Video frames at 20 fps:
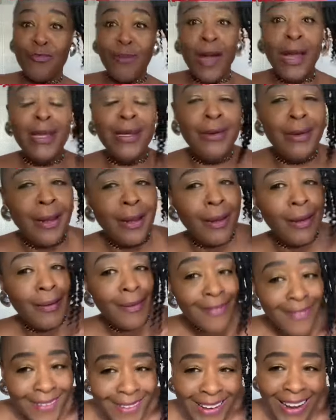right now,
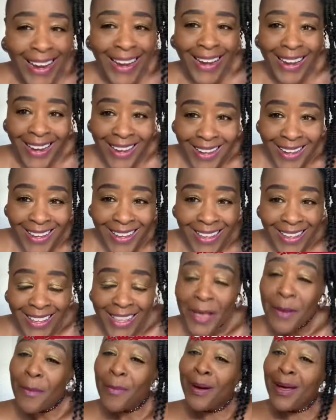okay?
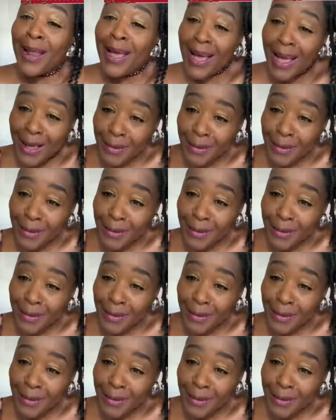But